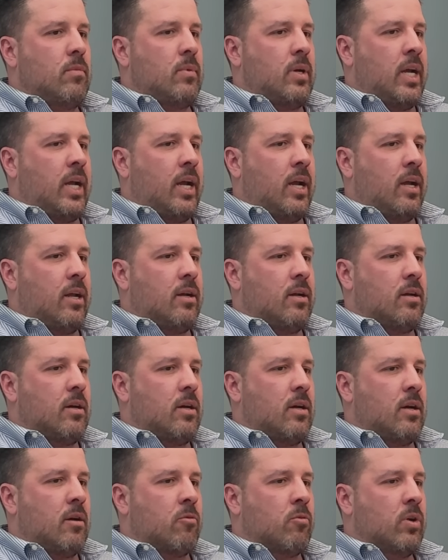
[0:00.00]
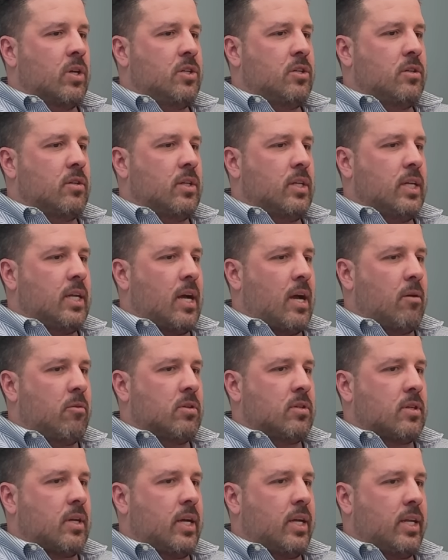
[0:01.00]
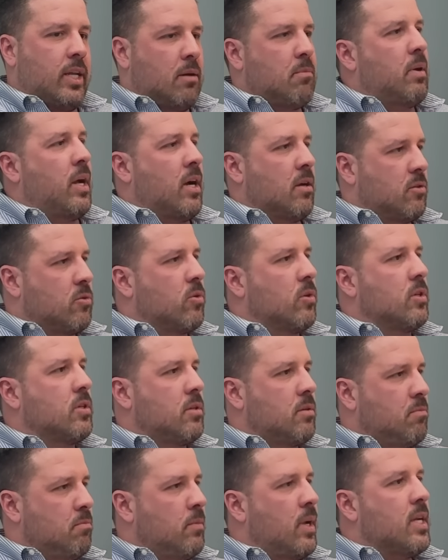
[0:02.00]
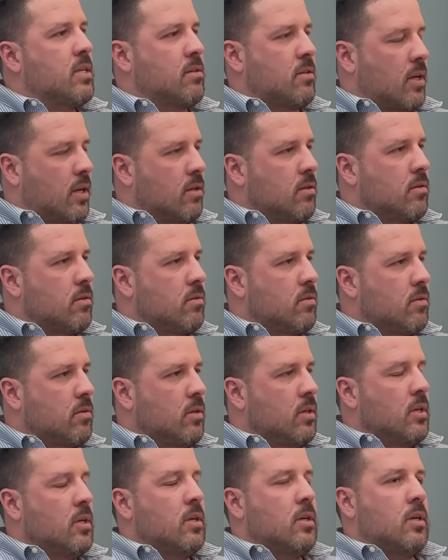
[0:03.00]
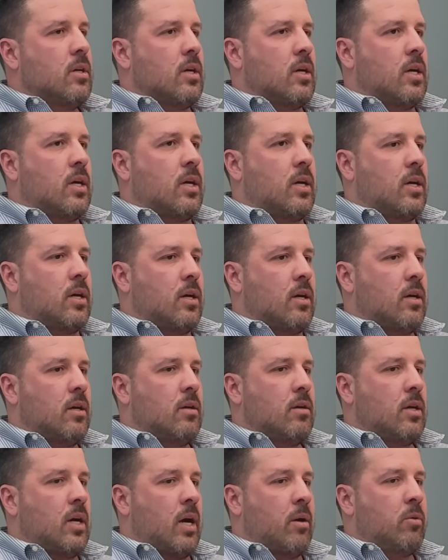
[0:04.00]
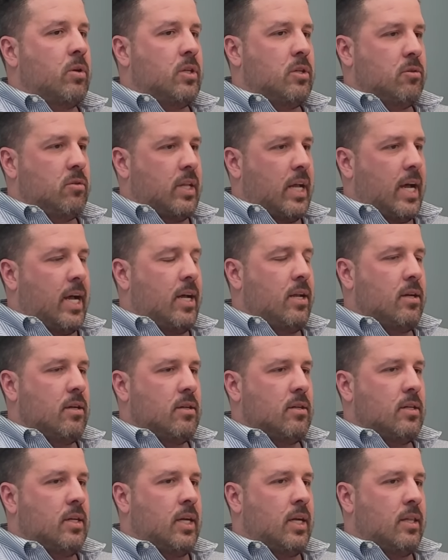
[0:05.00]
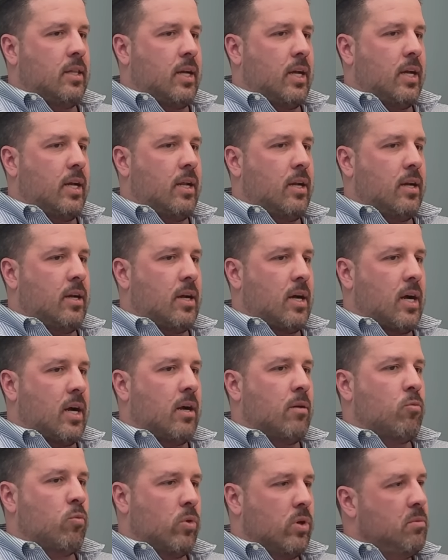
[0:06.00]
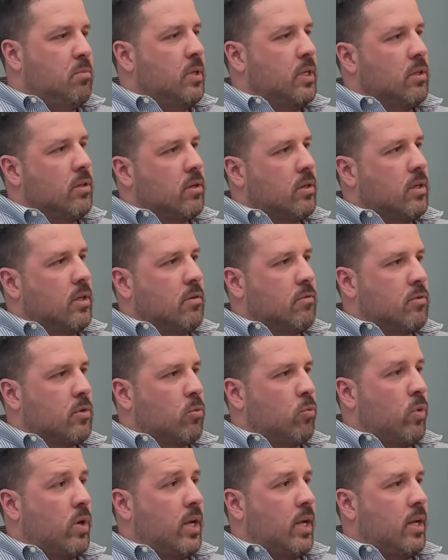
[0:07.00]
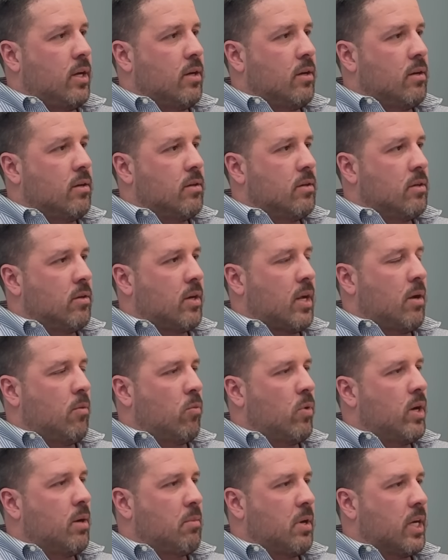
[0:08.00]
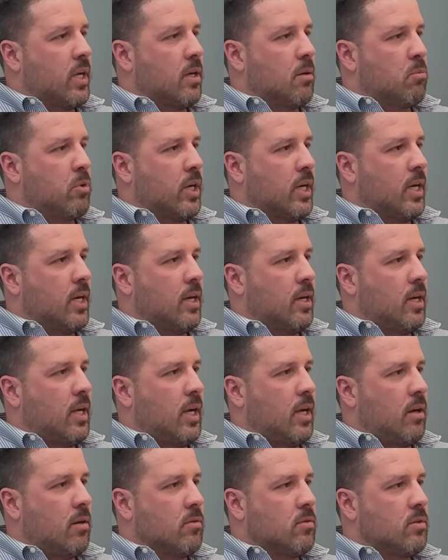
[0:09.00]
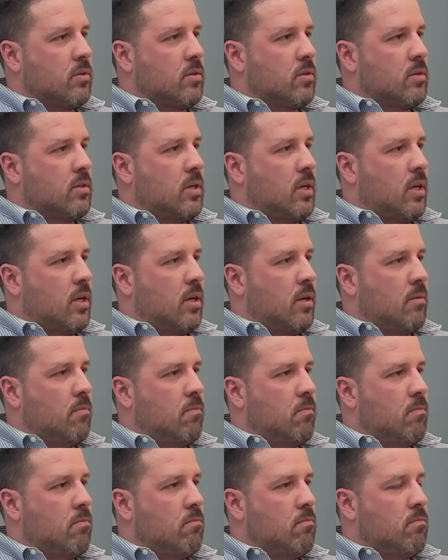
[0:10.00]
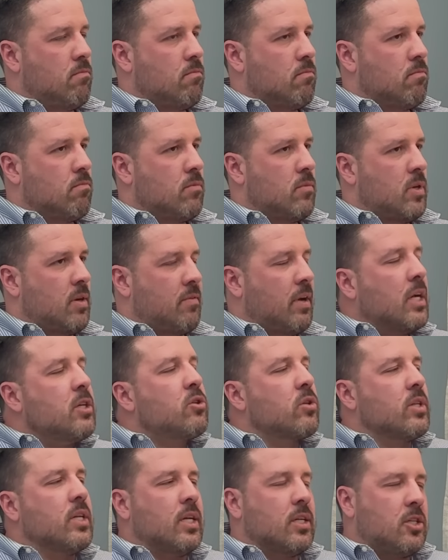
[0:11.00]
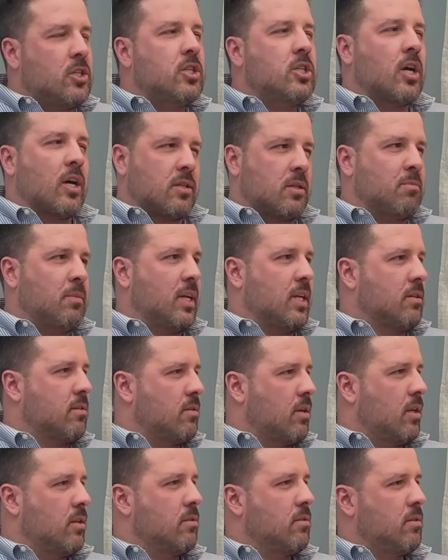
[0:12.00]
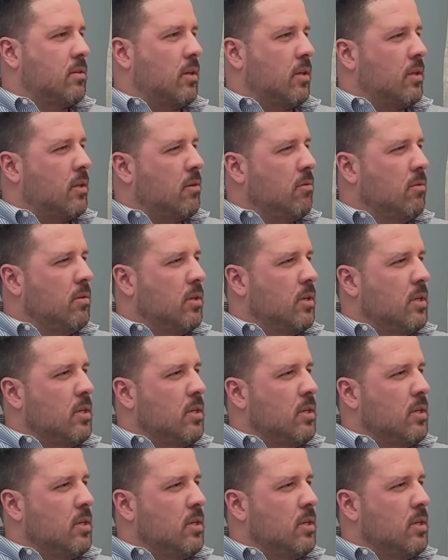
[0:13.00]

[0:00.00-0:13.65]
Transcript: and originally I was like, yep, outsourced makes sense. I would do that. And then I would be looking for when I'm going to bring it in-house. Eventually it just makes sense to do.